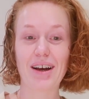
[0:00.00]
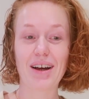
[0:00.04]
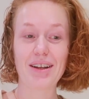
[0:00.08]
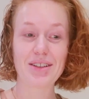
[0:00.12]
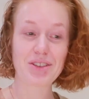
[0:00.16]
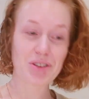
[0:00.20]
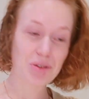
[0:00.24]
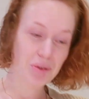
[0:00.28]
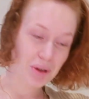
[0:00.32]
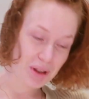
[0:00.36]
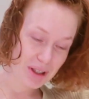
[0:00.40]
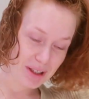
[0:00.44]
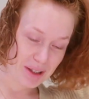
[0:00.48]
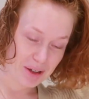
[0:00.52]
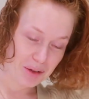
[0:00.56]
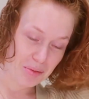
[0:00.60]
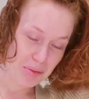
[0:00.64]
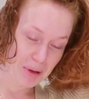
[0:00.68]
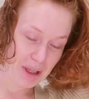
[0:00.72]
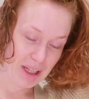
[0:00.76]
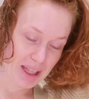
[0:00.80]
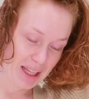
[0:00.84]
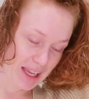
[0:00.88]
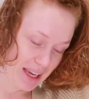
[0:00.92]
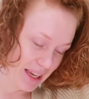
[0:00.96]
do a little
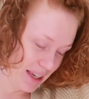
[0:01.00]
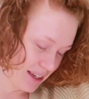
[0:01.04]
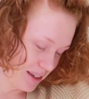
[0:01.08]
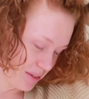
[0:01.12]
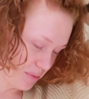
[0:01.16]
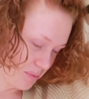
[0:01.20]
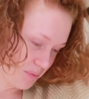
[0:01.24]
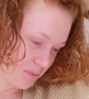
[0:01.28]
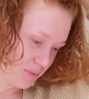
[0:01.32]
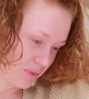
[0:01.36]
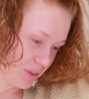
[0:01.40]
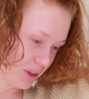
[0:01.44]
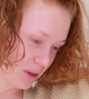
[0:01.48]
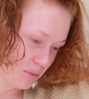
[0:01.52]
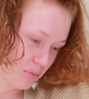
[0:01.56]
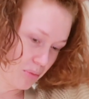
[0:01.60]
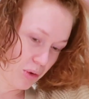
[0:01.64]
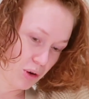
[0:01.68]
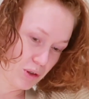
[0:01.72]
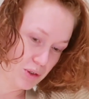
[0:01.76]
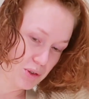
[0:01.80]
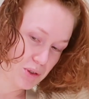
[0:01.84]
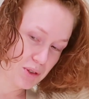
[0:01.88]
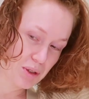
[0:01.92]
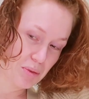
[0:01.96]
bit. Like, the
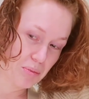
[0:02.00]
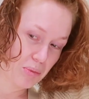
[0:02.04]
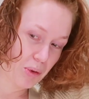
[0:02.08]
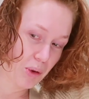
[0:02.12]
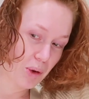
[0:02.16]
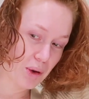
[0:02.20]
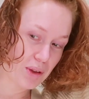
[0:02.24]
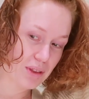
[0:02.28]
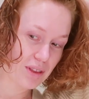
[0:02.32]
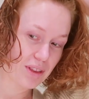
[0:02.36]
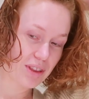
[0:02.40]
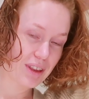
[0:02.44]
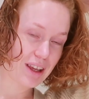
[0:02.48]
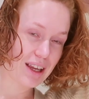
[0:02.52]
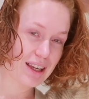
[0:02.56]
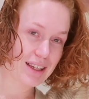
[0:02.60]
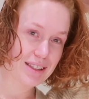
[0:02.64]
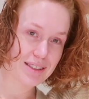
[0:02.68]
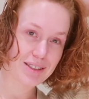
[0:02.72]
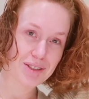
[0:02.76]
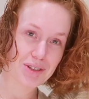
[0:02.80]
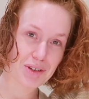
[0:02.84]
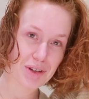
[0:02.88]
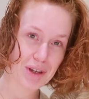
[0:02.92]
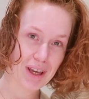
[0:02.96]
most important thing
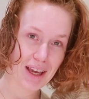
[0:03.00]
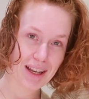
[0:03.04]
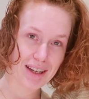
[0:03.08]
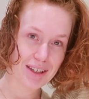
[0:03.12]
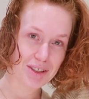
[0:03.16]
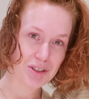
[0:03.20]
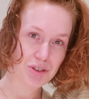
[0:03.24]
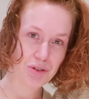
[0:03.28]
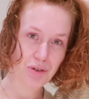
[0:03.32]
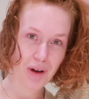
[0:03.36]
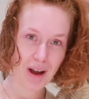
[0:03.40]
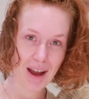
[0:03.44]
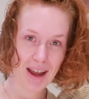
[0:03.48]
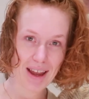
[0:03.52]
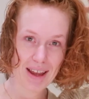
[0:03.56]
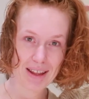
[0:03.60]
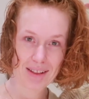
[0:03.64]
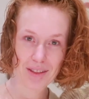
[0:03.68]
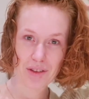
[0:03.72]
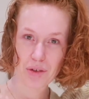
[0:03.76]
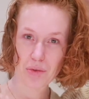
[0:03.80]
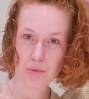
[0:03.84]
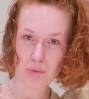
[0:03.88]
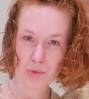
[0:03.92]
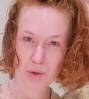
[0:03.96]
is to get it dry
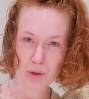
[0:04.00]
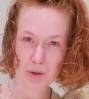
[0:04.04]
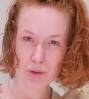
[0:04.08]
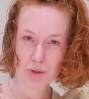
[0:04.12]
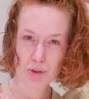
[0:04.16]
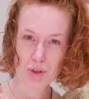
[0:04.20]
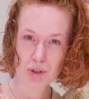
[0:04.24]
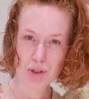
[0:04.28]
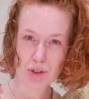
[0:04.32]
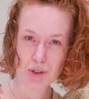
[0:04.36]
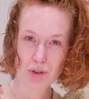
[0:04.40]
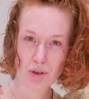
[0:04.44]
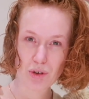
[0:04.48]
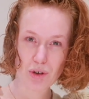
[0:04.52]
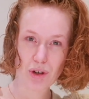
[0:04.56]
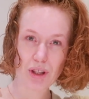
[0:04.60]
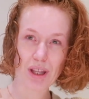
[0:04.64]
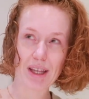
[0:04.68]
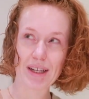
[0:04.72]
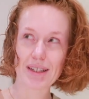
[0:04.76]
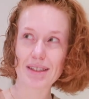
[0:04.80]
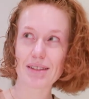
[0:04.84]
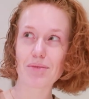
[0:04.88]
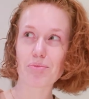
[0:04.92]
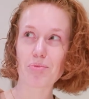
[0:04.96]
at the roots, or
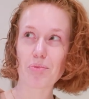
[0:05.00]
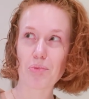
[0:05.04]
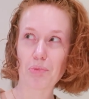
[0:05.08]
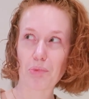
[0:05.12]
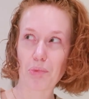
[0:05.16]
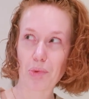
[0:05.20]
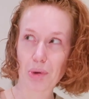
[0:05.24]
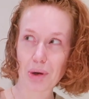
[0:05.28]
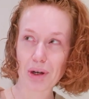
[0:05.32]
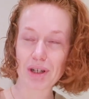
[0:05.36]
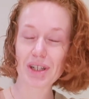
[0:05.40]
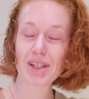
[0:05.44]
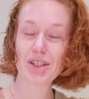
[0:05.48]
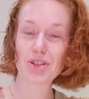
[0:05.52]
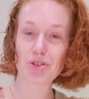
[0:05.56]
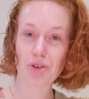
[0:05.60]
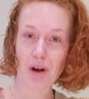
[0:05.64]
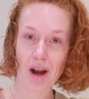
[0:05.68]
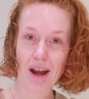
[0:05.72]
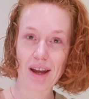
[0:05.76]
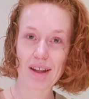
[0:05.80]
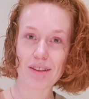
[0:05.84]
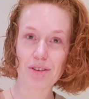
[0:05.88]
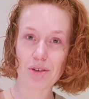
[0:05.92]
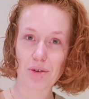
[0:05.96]
like pretty
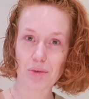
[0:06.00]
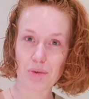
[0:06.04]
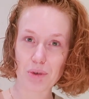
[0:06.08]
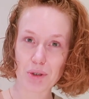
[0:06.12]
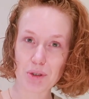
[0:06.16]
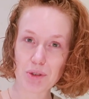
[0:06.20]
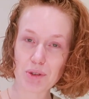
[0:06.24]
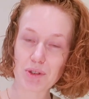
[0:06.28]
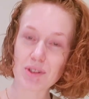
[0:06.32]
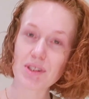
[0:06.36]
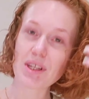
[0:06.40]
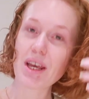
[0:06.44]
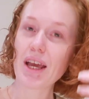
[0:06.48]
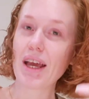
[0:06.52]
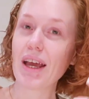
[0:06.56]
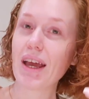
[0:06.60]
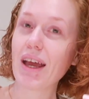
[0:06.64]
dry at the roots,